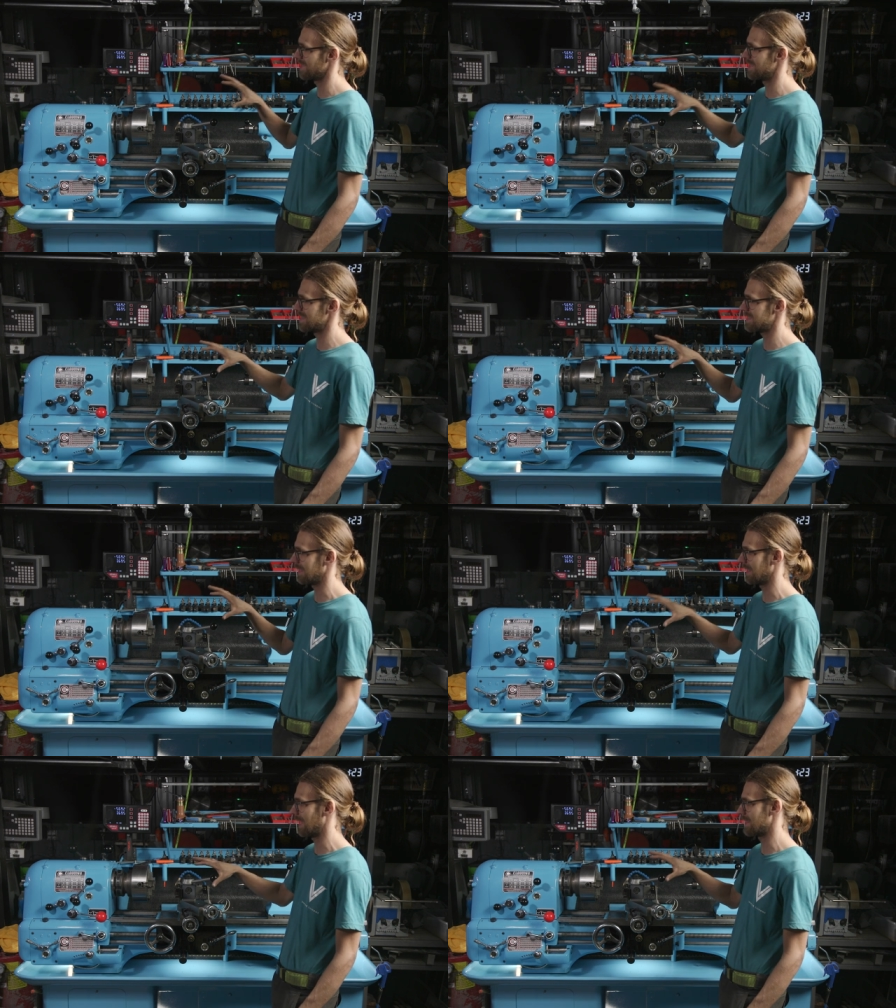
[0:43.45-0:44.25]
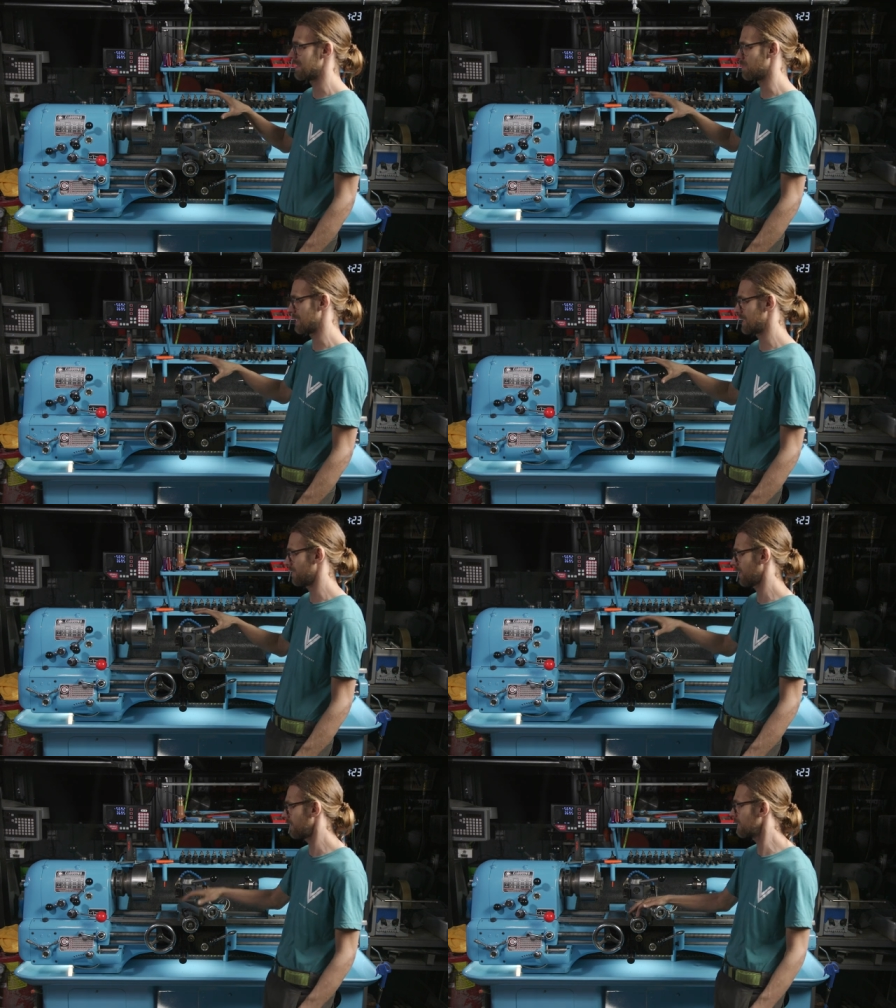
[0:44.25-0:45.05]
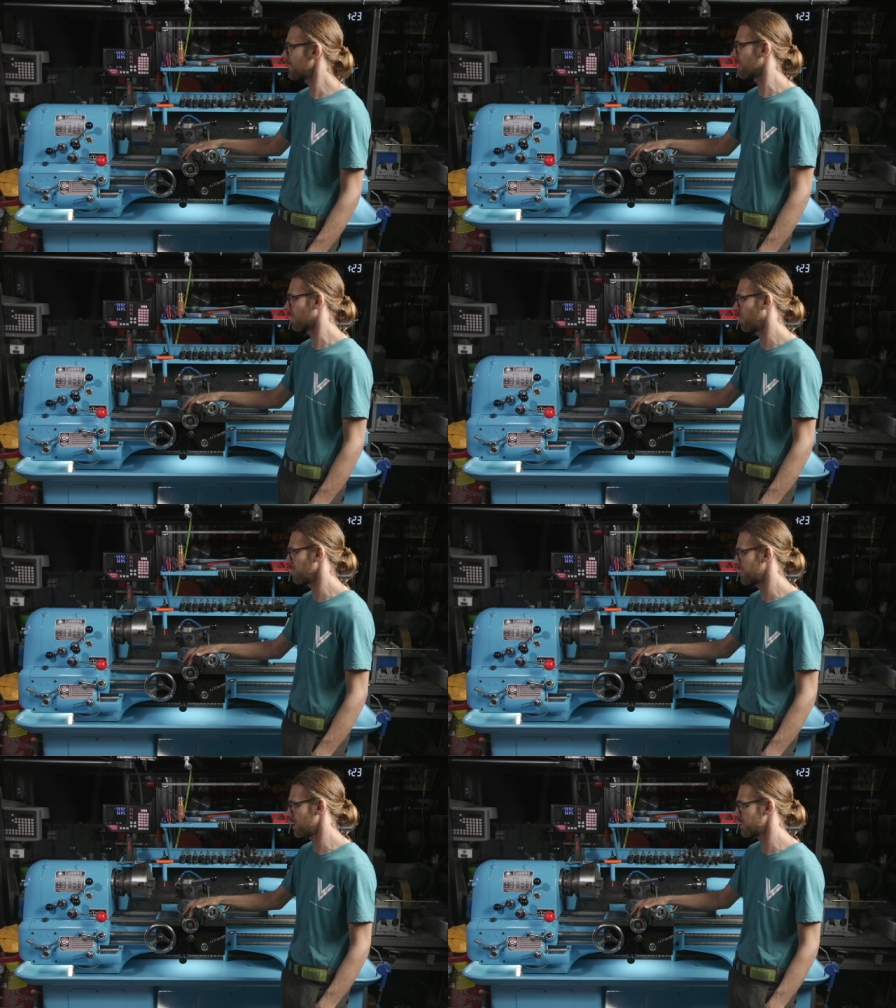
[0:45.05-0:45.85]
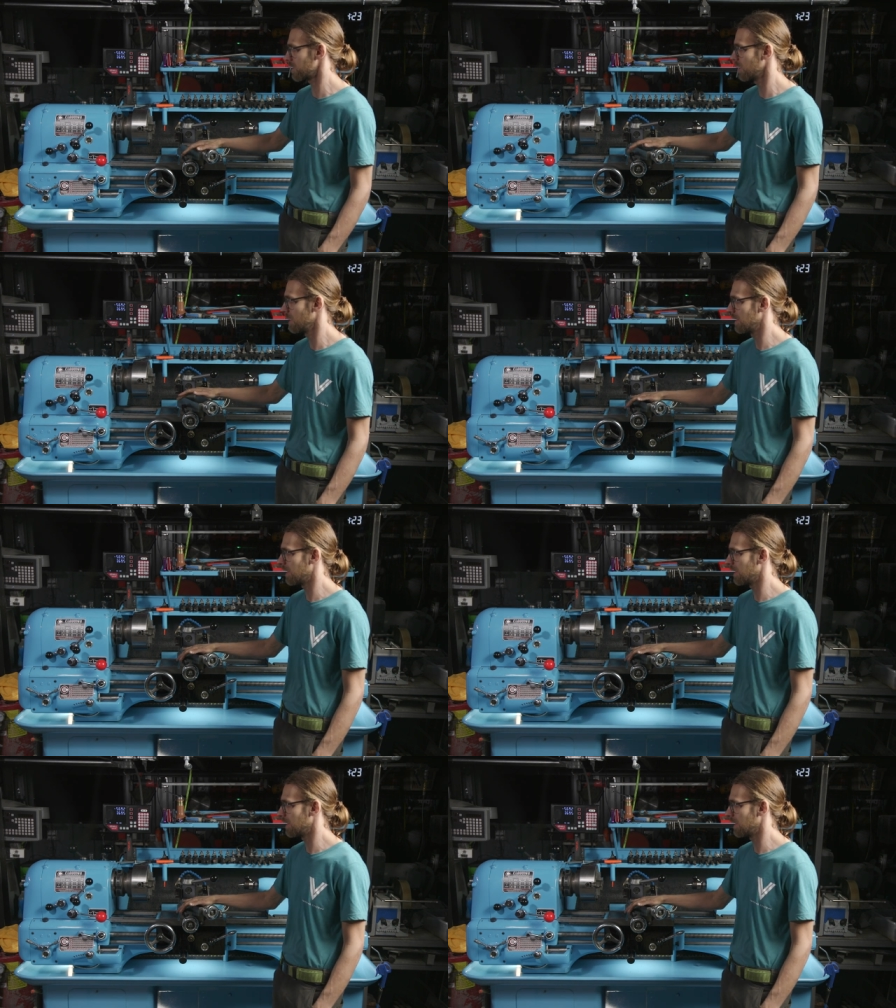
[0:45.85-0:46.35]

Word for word: this lathe specifically, the Colchester.